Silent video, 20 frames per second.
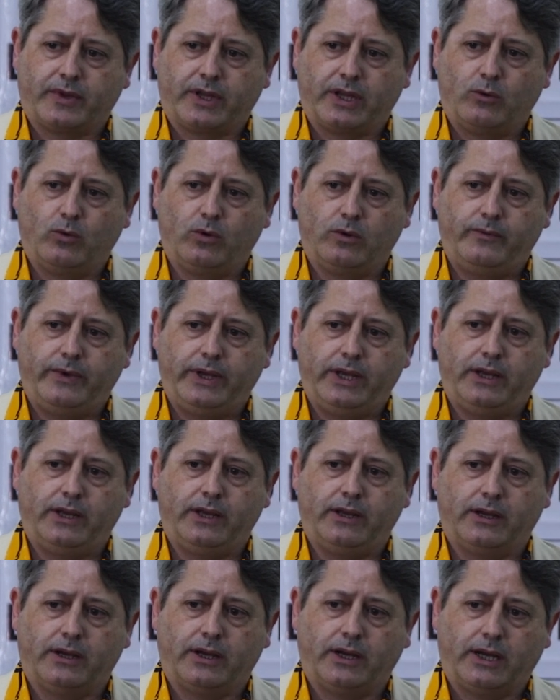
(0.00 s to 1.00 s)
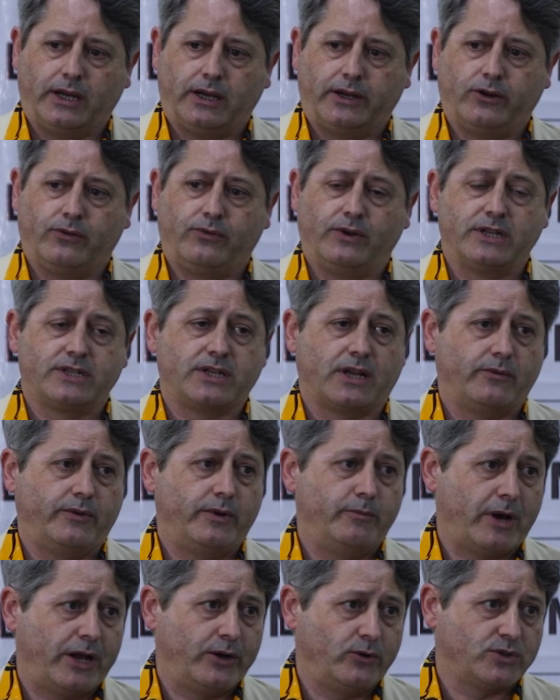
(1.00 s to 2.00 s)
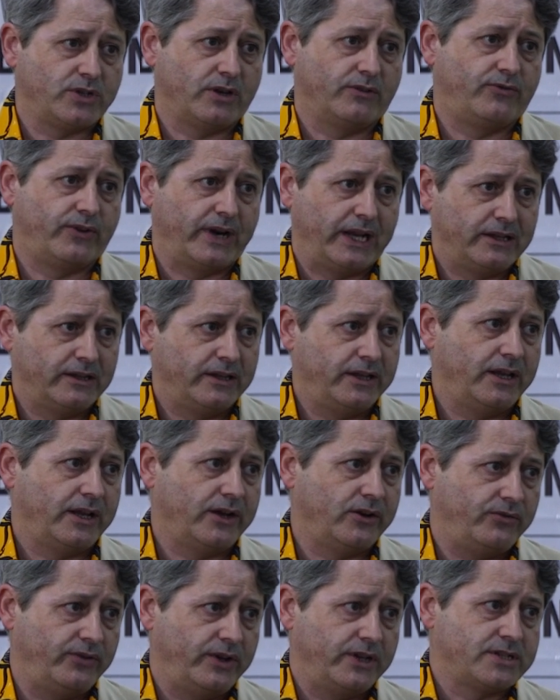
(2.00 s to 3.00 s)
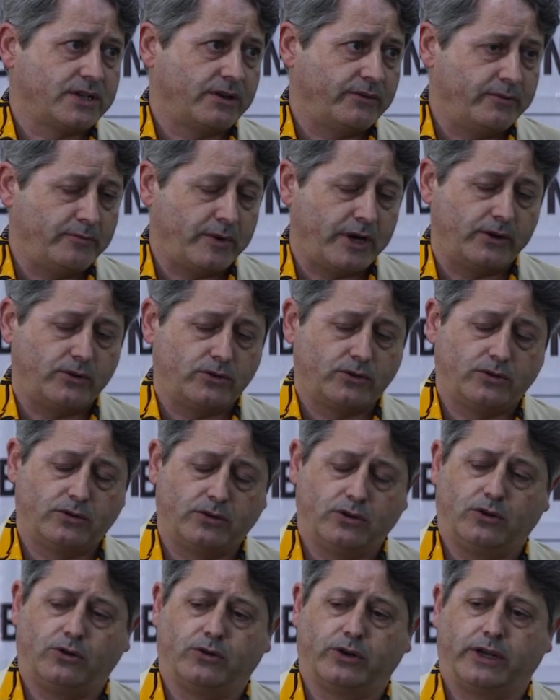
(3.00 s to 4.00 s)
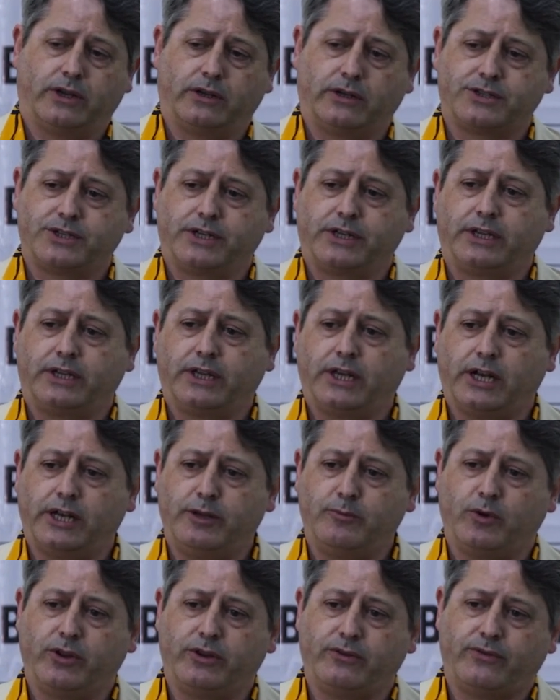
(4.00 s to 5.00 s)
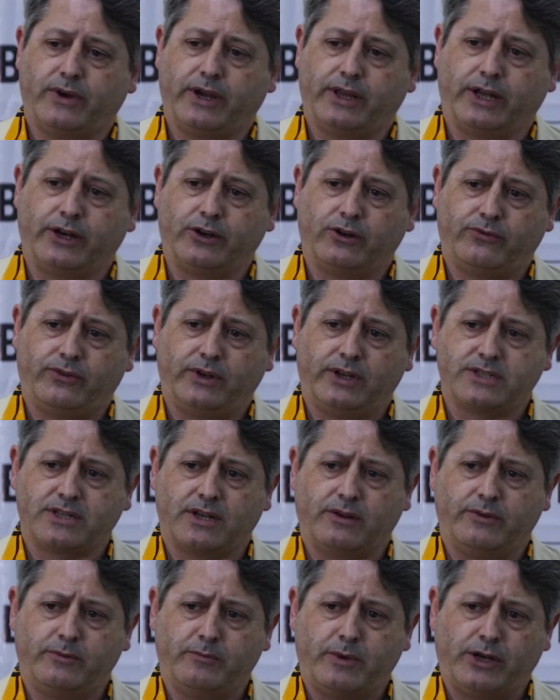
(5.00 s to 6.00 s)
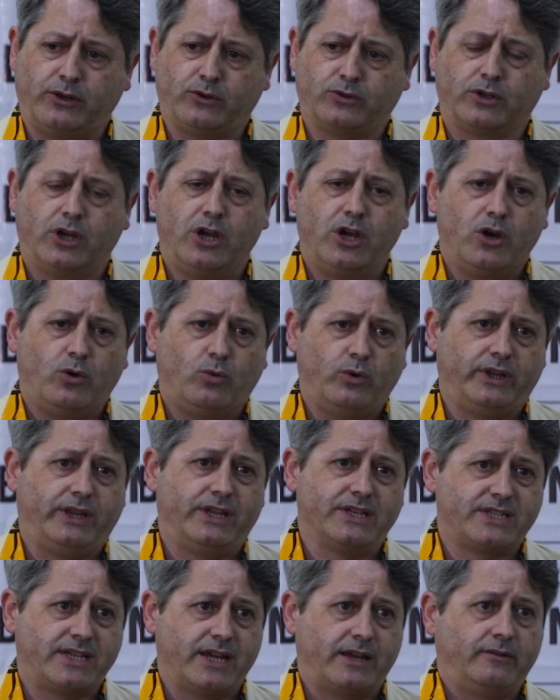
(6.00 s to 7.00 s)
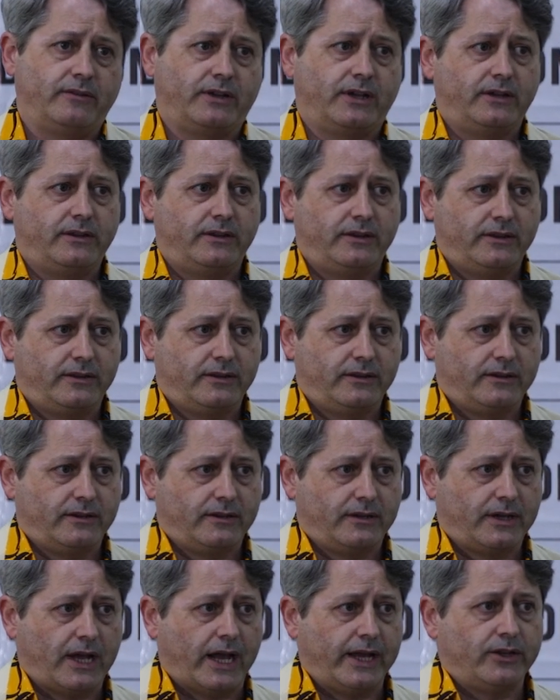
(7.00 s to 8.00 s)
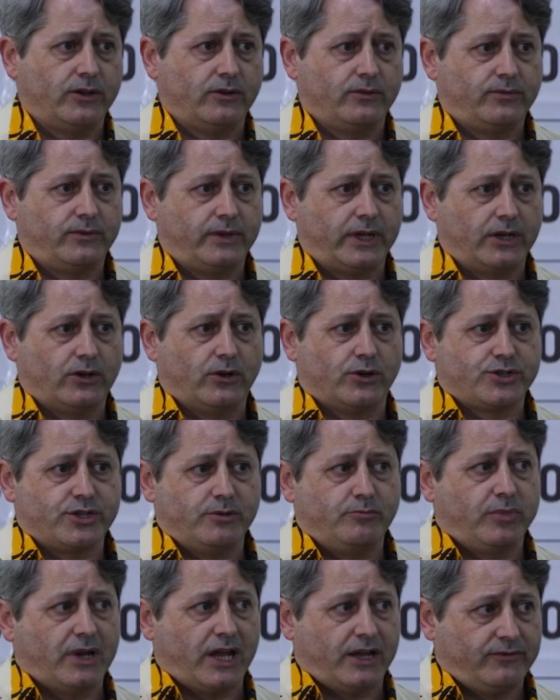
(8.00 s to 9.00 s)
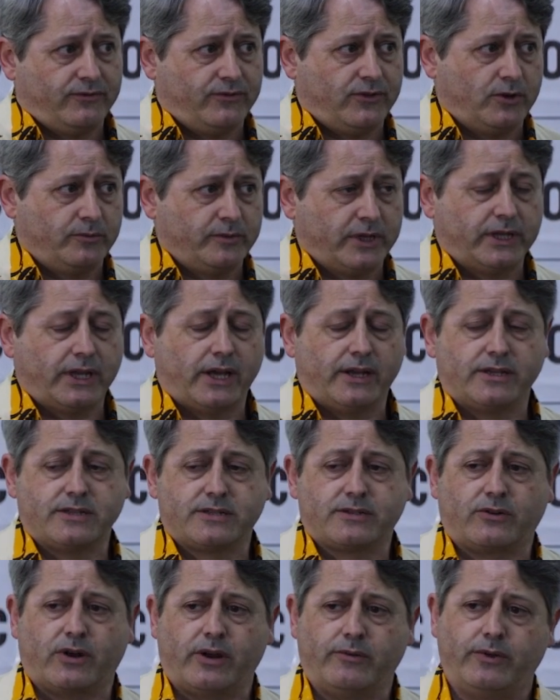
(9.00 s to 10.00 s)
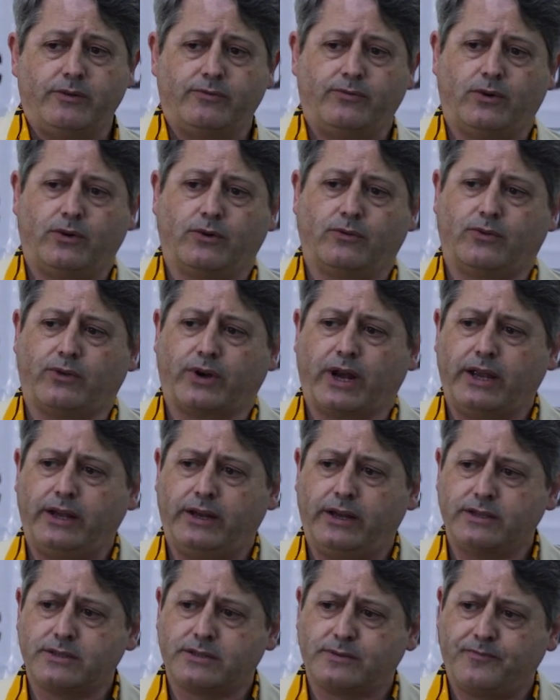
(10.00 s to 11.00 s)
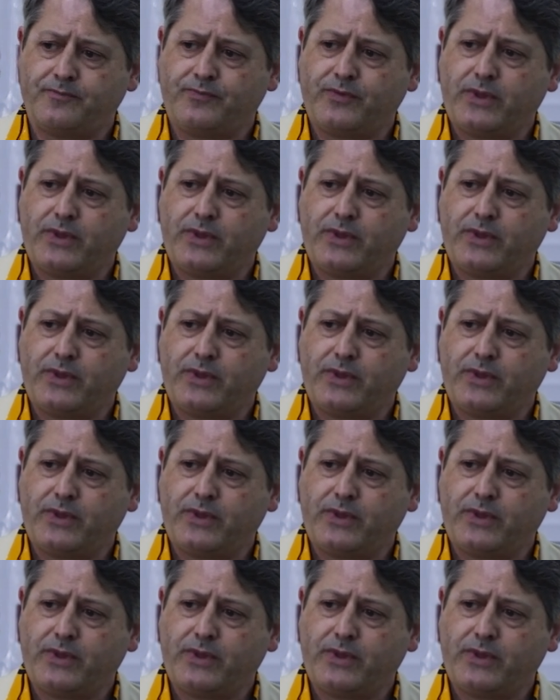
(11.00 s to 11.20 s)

will be Anopheles albimanus, a friendly Anopheles albimanus, or a genetically modified Anopheles albimanus with the same kind of technology platform that I described before for Aedes.